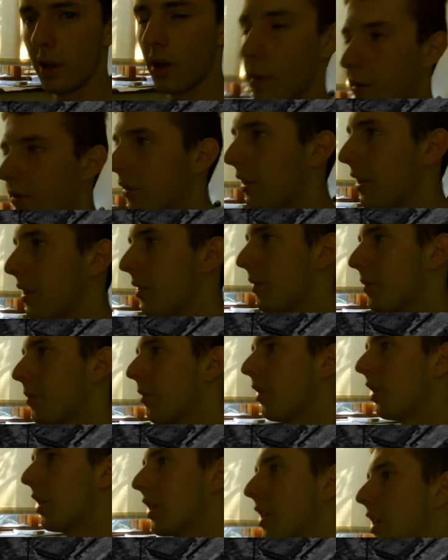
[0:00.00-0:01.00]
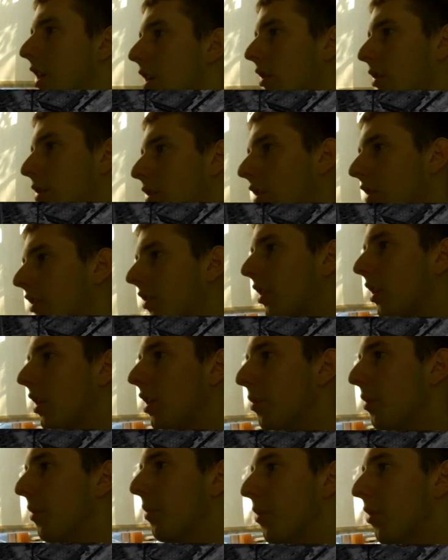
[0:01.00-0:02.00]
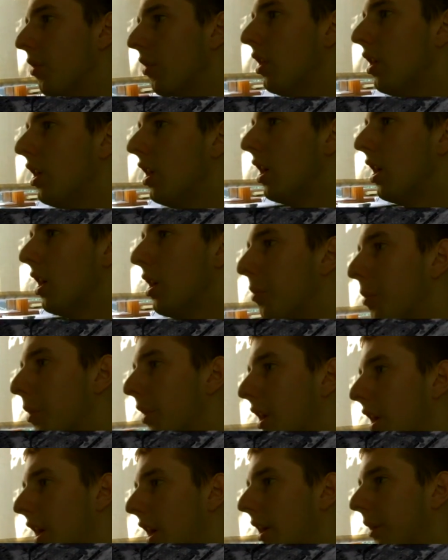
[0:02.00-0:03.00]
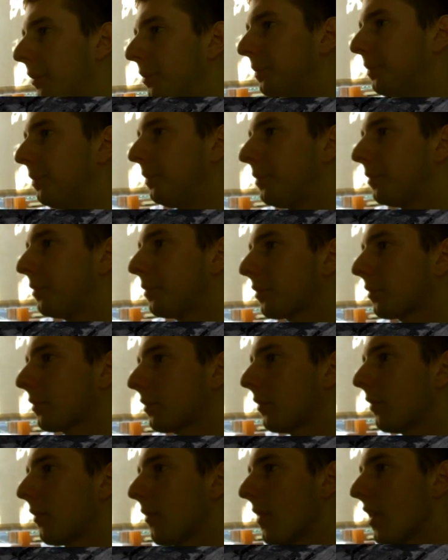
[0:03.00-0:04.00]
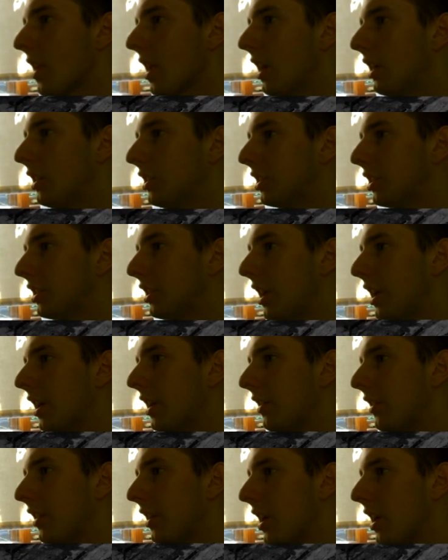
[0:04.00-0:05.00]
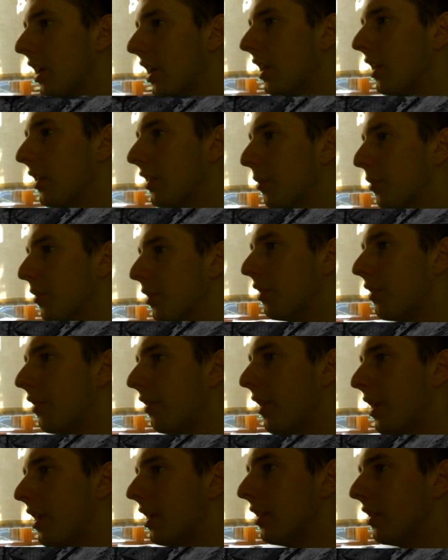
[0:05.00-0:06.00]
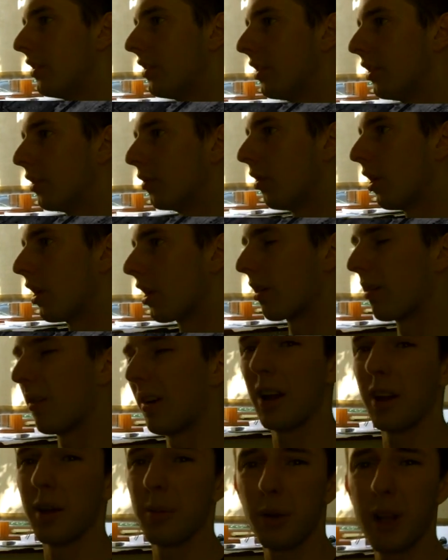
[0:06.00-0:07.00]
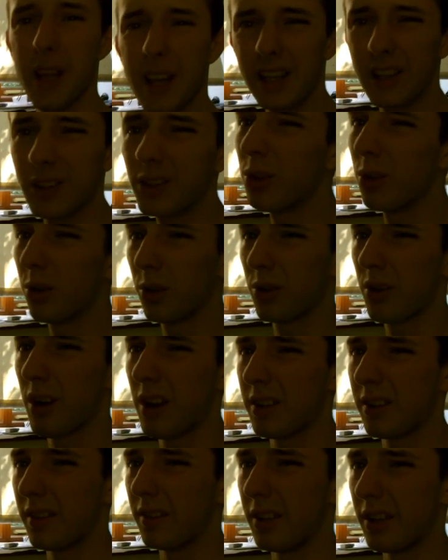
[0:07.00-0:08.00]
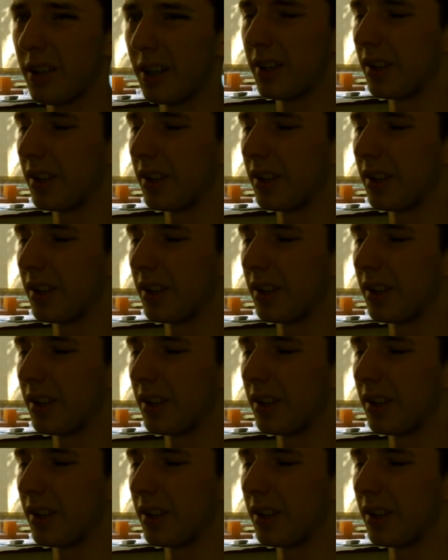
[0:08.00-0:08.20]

I thought they'd probably cut across a little bit more, but as you can see here, there's some of the defenders still running around, playing too aggressively,